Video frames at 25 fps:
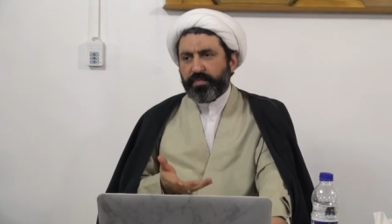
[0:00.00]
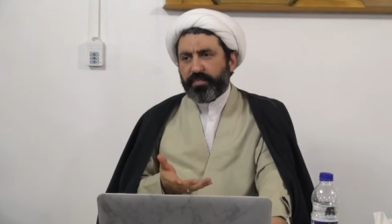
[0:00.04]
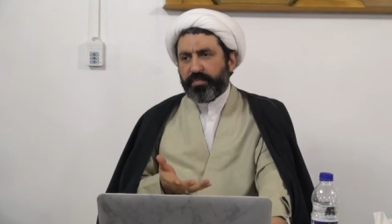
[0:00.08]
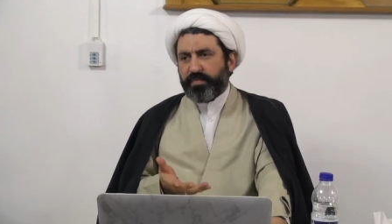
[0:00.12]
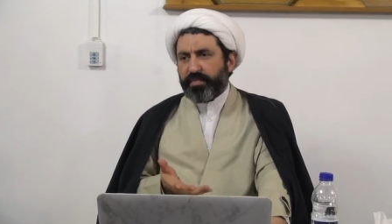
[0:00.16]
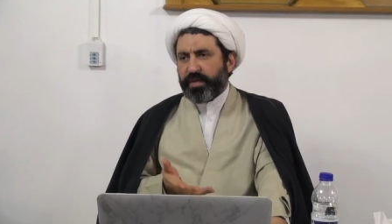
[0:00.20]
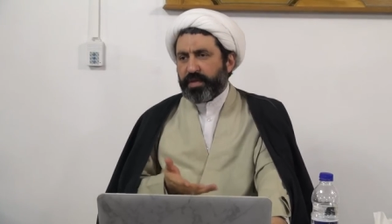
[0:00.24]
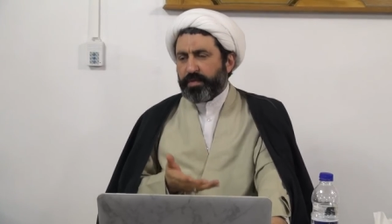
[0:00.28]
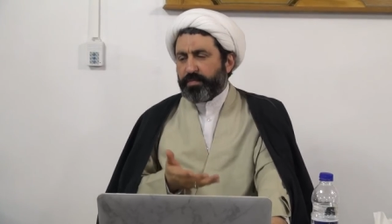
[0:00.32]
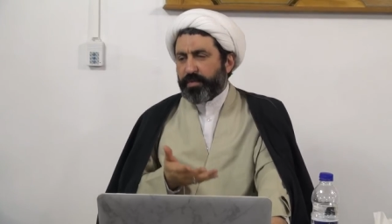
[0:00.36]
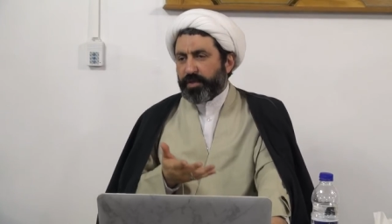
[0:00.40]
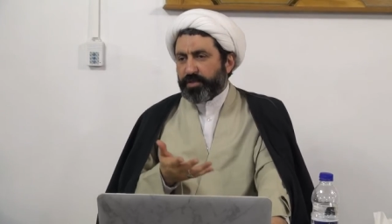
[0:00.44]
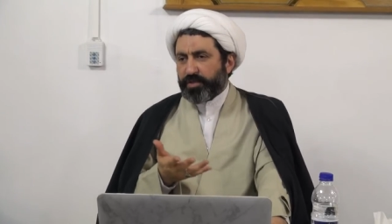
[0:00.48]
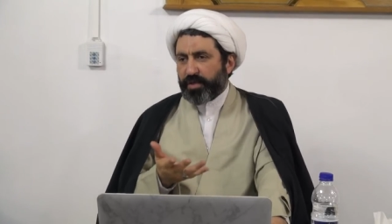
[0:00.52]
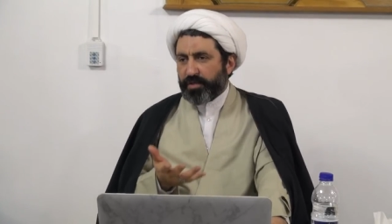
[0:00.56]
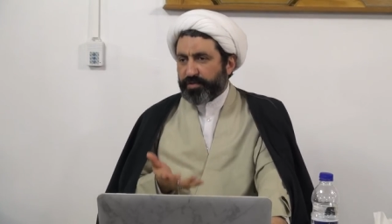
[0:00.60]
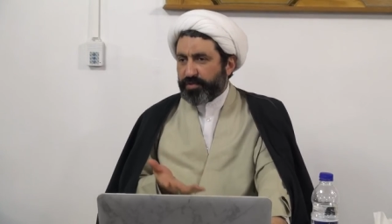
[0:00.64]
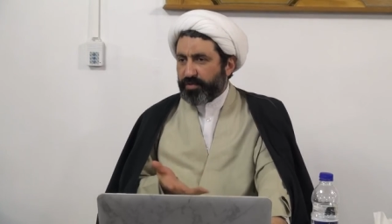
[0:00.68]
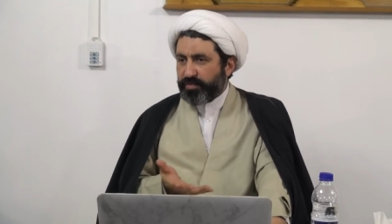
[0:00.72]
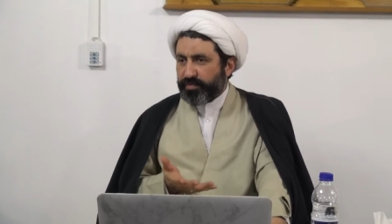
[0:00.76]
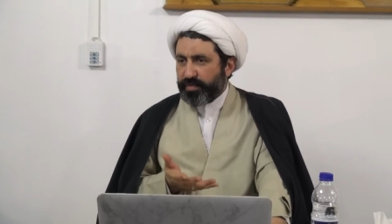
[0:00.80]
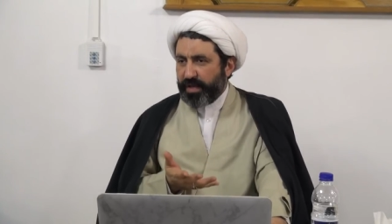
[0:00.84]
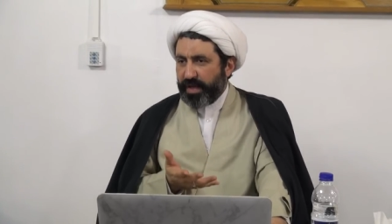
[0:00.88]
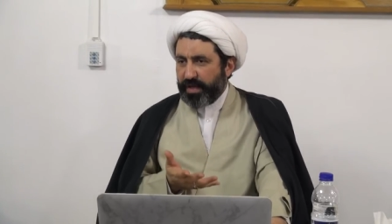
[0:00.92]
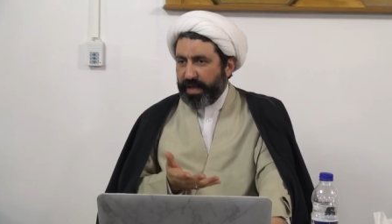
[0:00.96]
very much
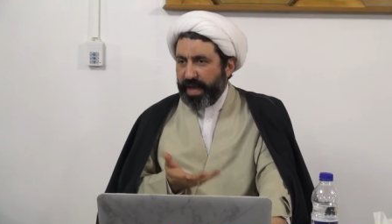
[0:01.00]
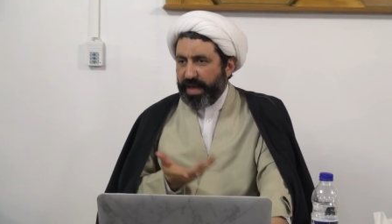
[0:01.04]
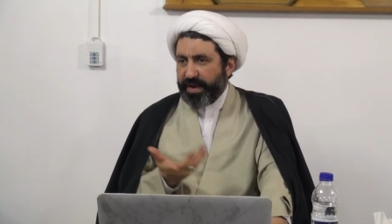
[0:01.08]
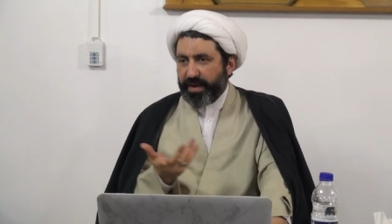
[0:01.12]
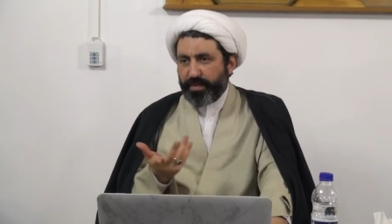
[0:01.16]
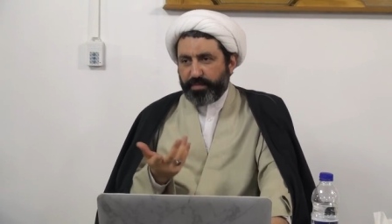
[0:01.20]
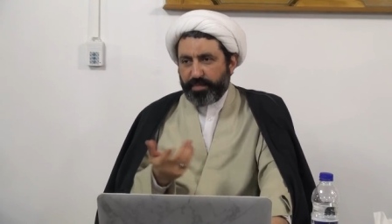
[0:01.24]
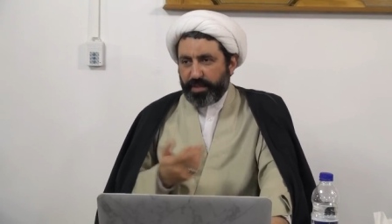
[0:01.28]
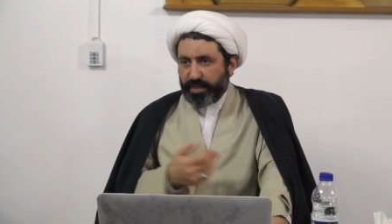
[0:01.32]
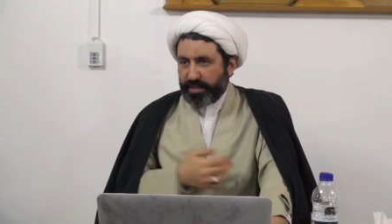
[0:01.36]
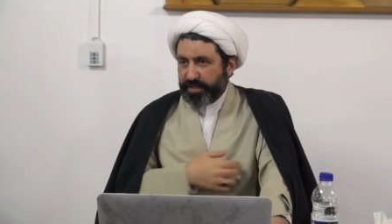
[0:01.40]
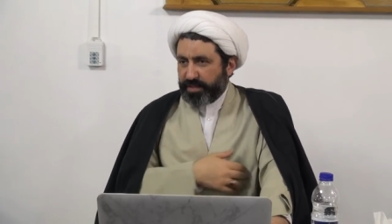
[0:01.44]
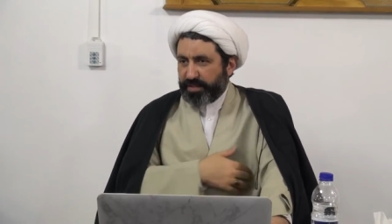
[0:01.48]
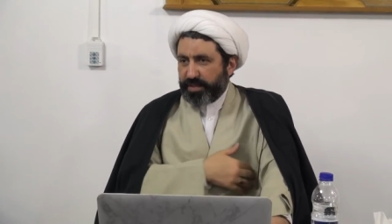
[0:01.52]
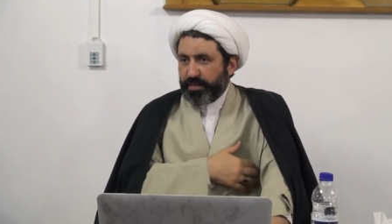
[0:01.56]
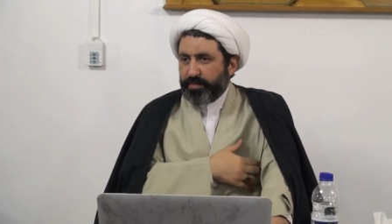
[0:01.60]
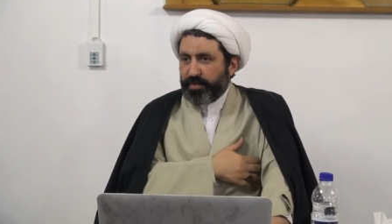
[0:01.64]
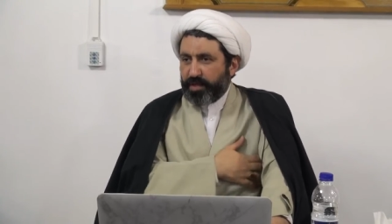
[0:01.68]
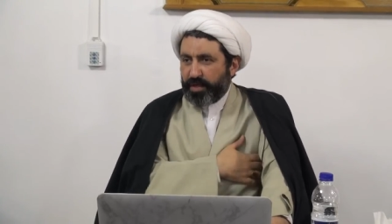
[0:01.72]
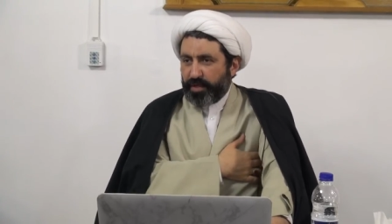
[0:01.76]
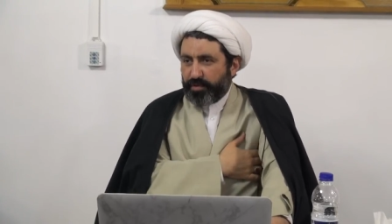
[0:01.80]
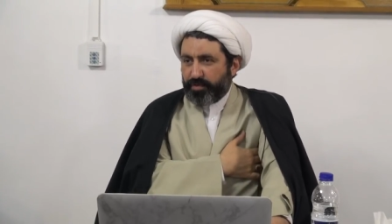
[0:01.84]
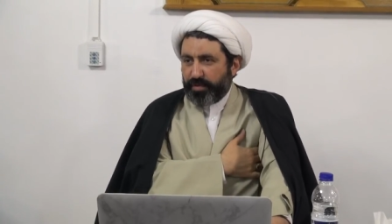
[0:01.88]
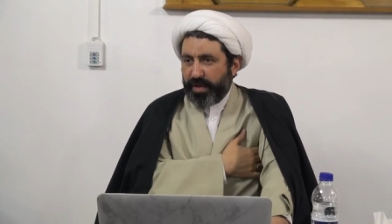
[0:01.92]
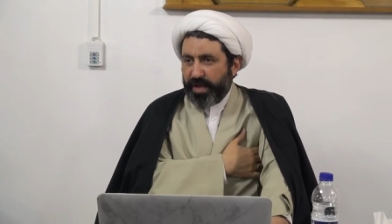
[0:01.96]
also Arabic,
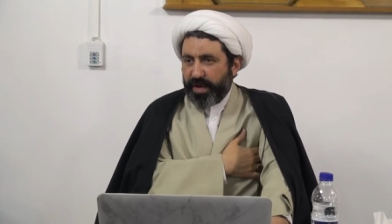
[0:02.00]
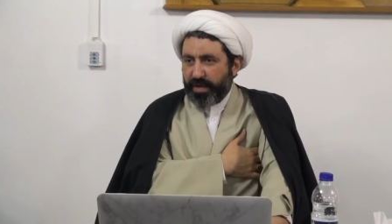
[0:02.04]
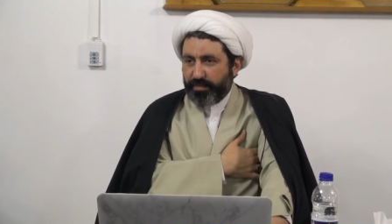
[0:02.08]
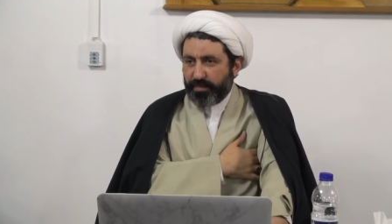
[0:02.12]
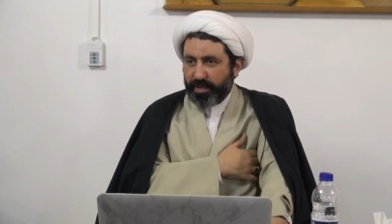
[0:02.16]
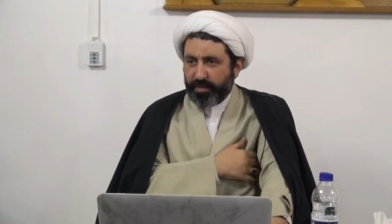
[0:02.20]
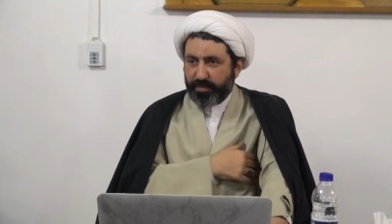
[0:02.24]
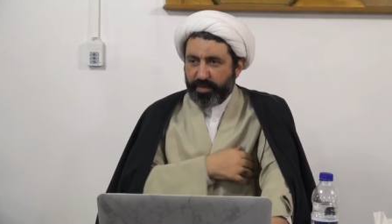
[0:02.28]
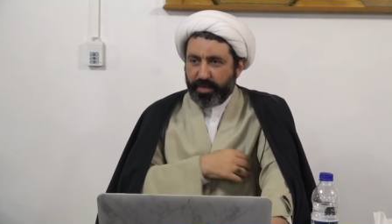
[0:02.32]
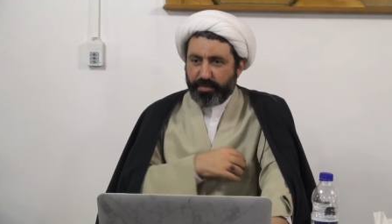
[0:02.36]
similar to Arabic,